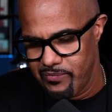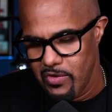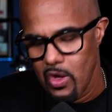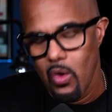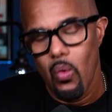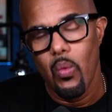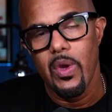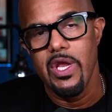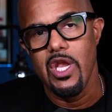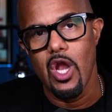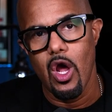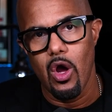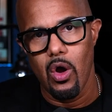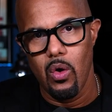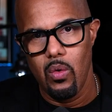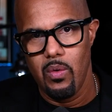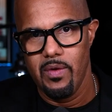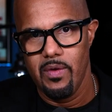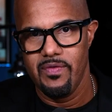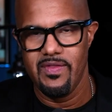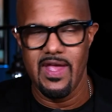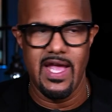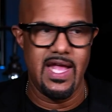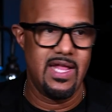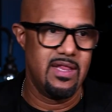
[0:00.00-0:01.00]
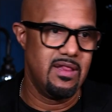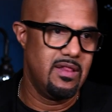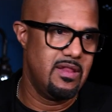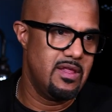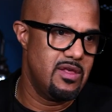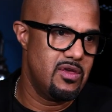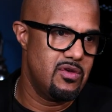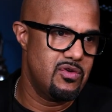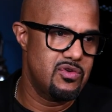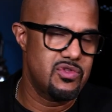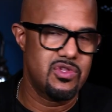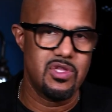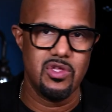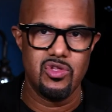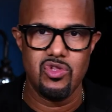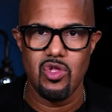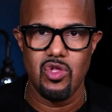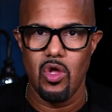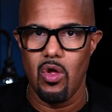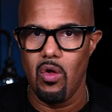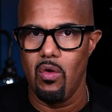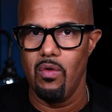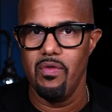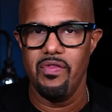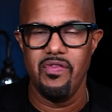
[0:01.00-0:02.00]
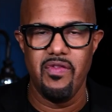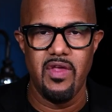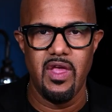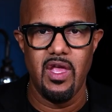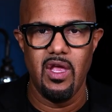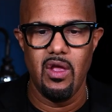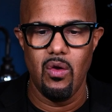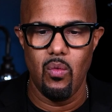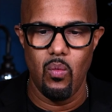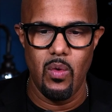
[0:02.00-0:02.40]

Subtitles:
We know that there's this whole thing